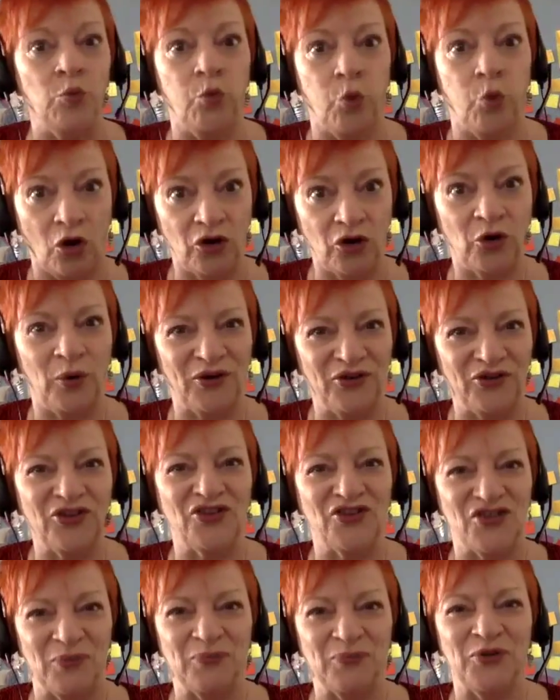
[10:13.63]
what
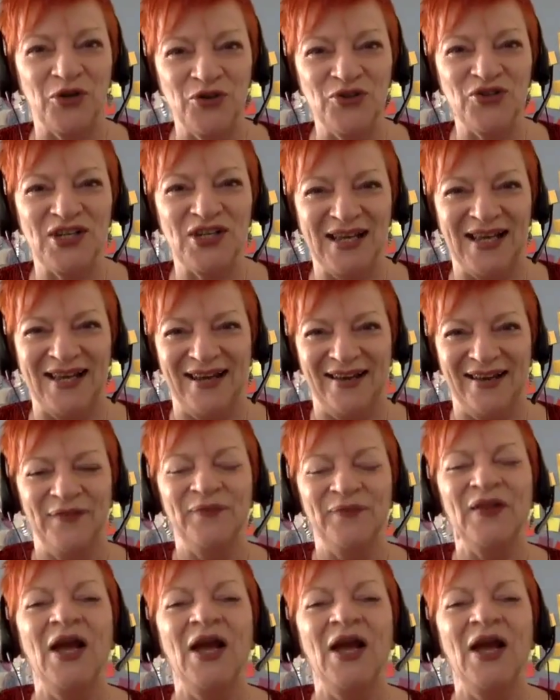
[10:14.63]
questions I'm using here.